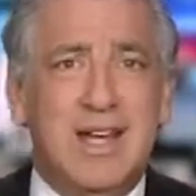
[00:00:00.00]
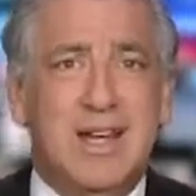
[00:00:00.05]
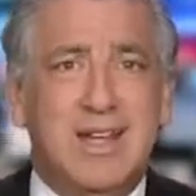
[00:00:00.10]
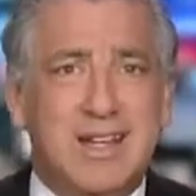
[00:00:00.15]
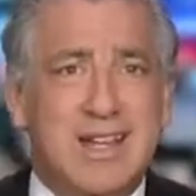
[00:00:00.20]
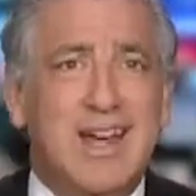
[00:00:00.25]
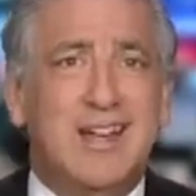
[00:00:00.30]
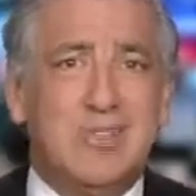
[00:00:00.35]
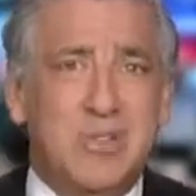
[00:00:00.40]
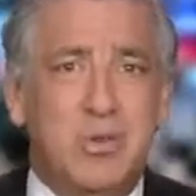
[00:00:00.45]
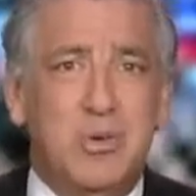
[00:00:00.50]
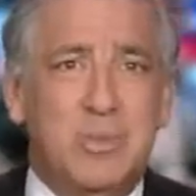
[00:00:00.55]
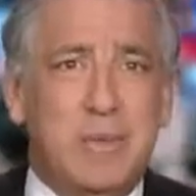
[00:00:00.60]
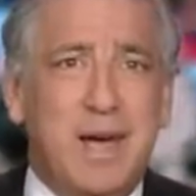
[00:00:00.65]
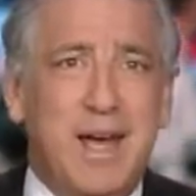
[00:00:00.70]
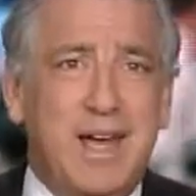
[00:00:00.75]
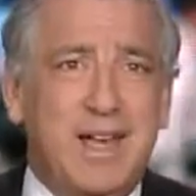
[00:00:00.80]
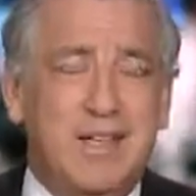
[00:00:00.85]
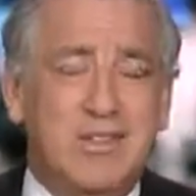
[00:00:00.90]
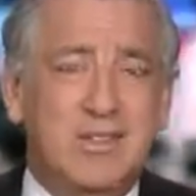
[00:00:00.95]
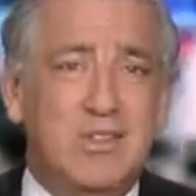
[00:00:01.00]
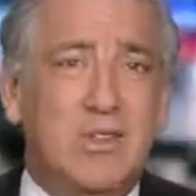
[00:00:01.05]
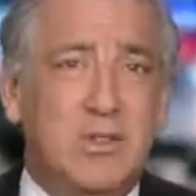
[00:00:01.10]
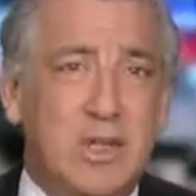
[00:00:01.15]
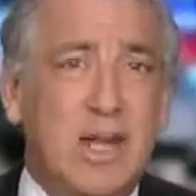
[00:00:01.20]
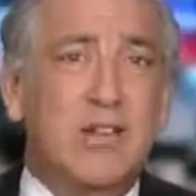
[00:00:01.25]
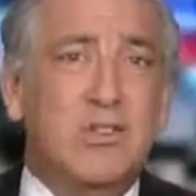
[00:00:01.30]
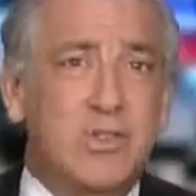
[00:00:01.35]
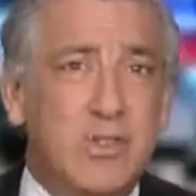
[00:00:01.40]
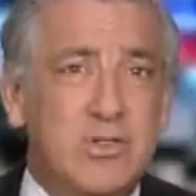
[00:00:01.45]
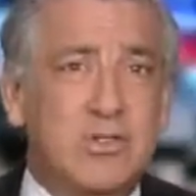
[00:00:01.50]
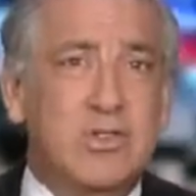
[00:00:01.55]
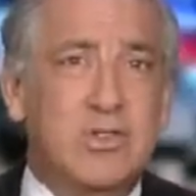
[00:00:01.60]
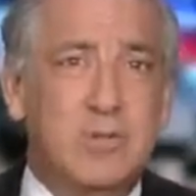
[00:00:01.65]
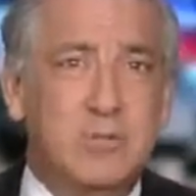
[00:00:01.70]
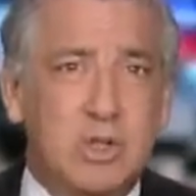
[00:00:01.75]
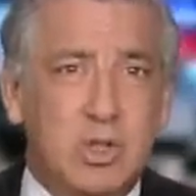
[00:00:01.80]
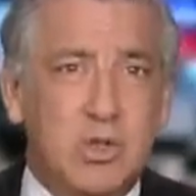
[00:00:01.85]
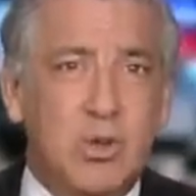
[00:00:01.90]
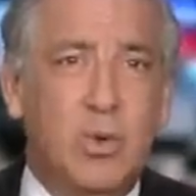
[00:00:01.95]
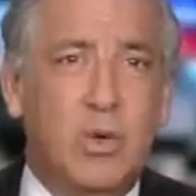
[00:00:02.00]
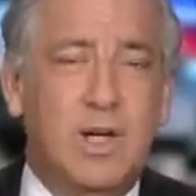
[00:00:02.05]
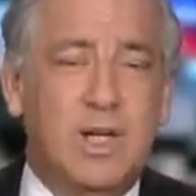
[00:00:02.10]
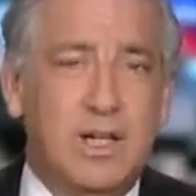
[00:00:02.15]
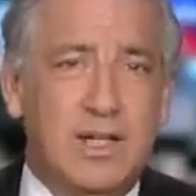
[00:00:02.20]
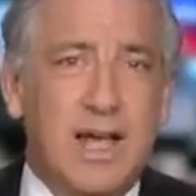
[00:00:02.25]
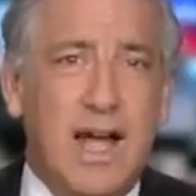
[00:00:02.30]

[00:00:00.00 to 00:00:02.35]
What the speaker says: Guess who pays? Guess who's the majority in